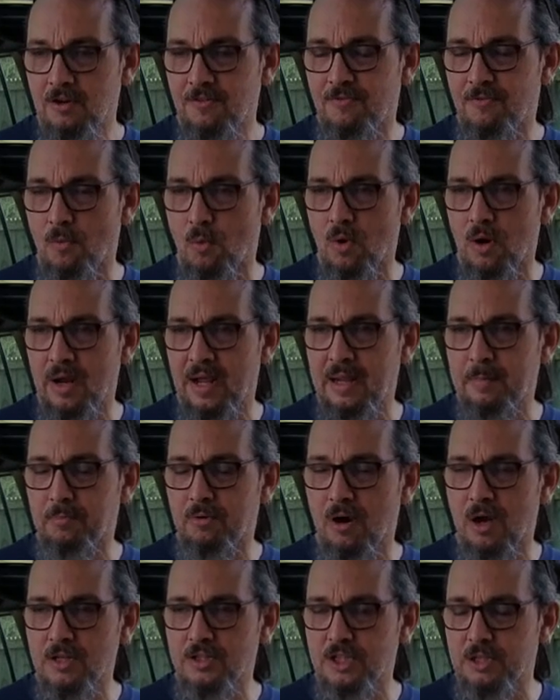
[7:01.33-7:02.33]
for a
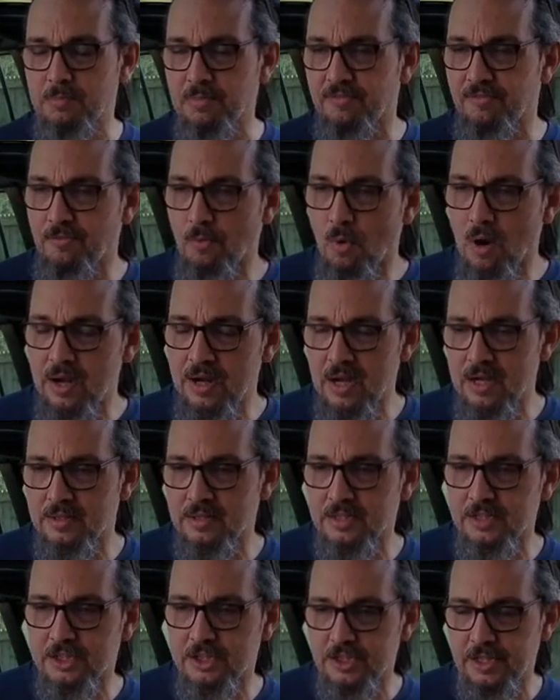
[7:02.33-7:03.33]
project before I got
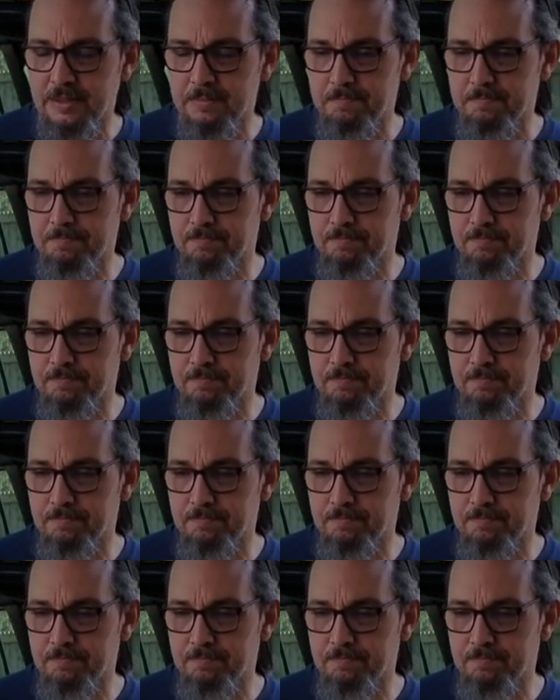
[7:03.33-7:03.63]
this Jeep.